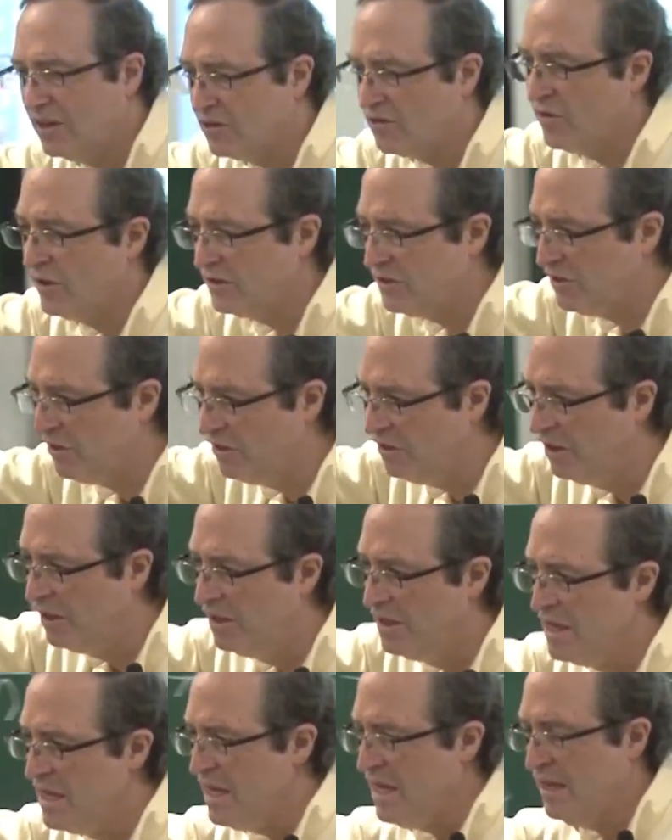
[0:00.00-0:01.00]
a crystal,
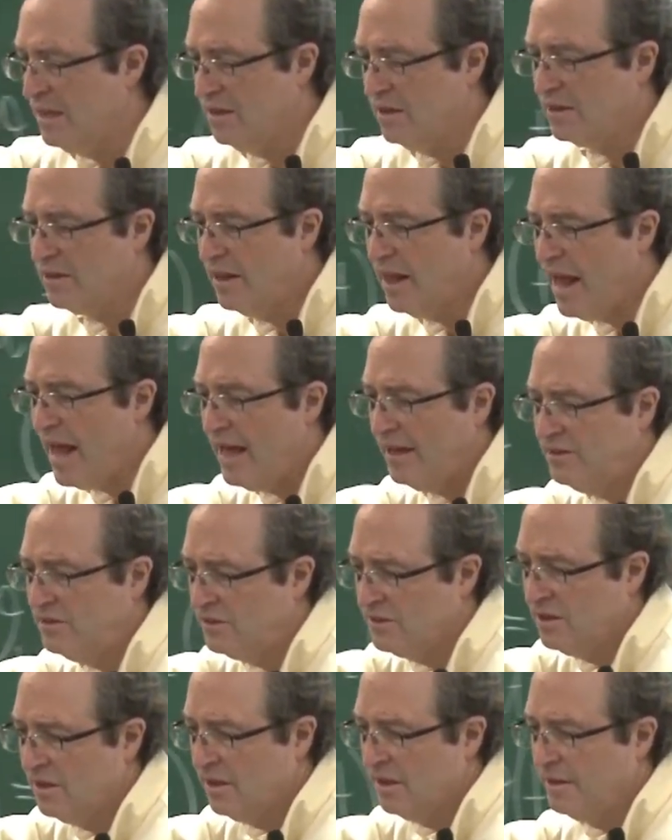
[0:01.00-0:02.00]
in the glass.